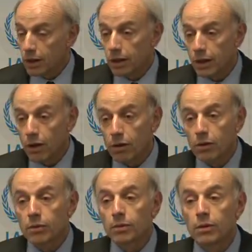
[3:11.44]

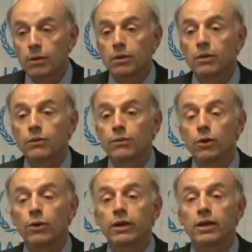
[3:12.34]
Now,
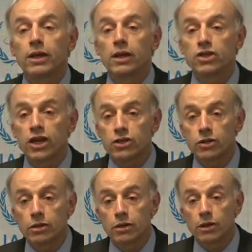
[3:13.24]
following the
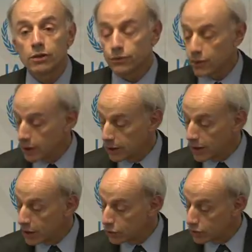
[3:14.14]
injection of
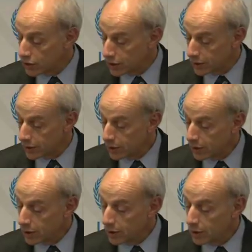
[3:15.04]
nitrogen,
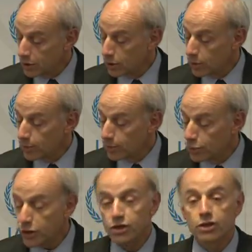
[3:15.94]
the
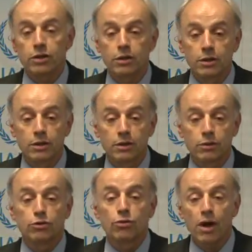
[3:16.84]
pressure,
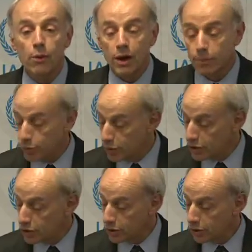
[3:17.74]
the dry well
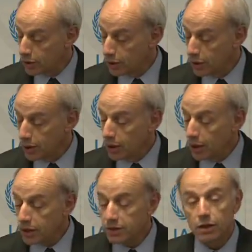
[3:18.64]
pressure,
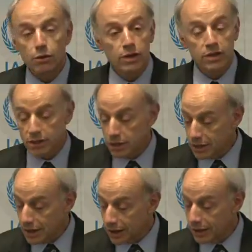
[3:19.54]
has increased
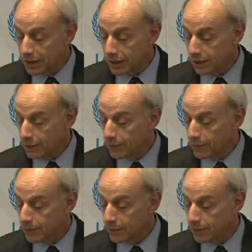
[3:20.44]
slightly